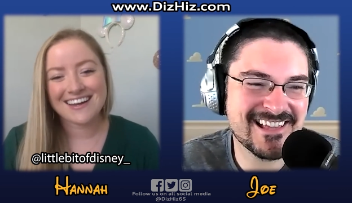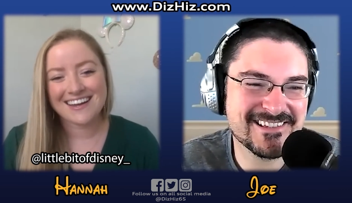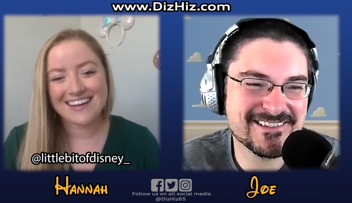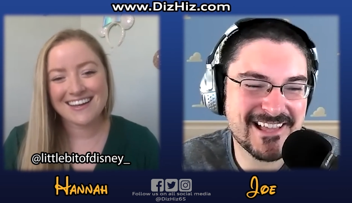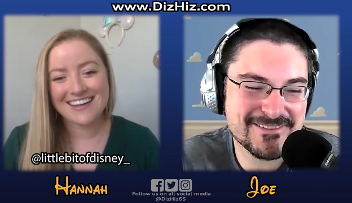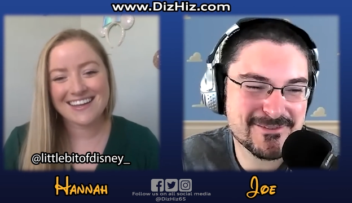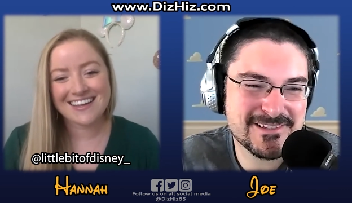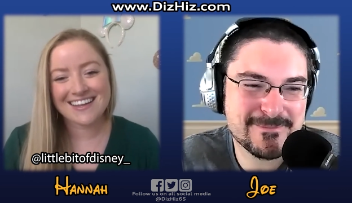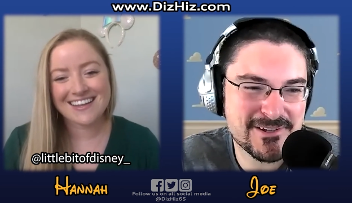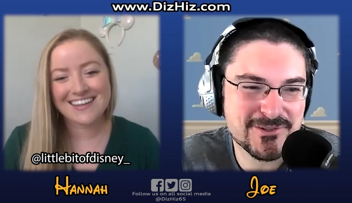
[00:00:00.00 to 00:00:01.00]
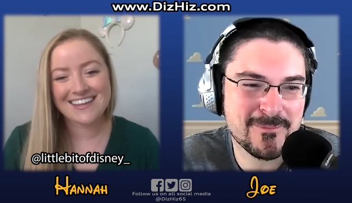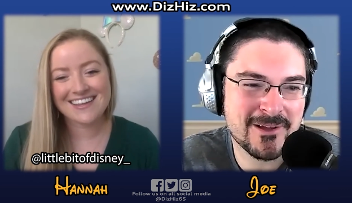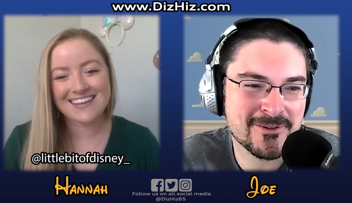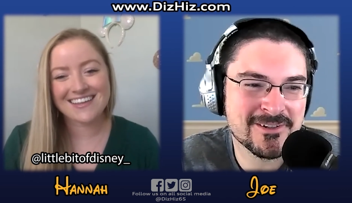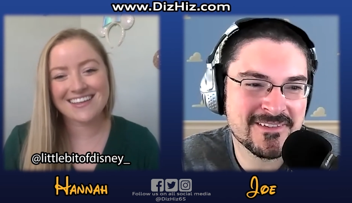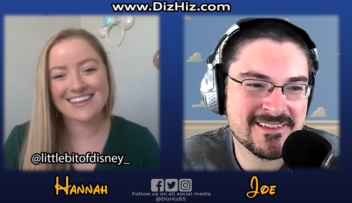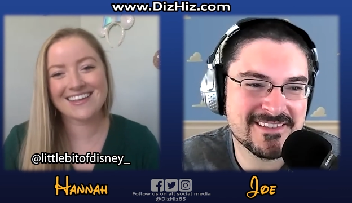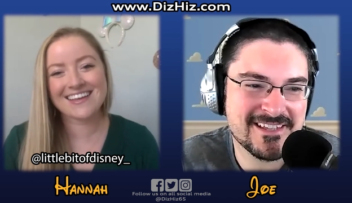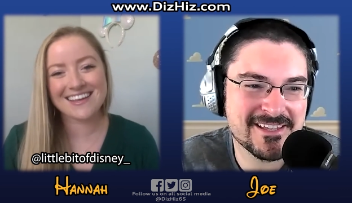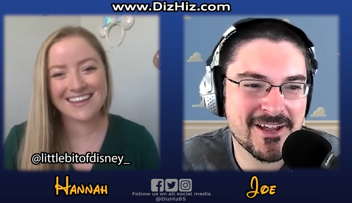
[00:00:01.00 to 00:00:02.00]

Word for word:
Speaker 1: that's that's what's special about going to Disney. You